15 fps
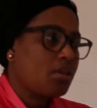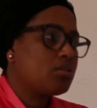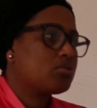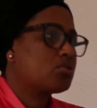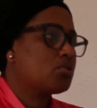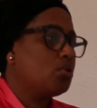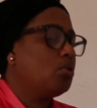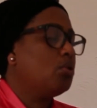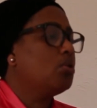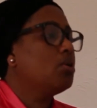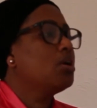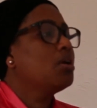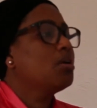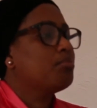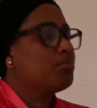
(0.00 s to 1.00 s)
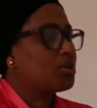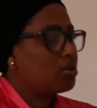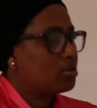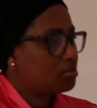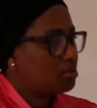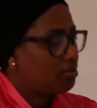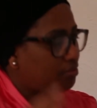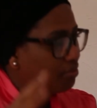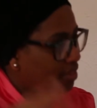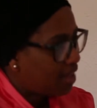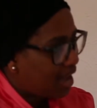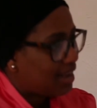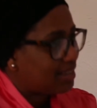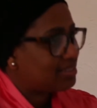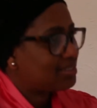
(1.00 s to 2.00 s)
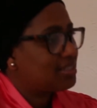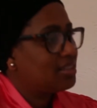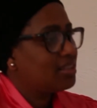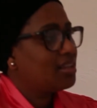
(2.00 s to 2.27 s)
So because of that,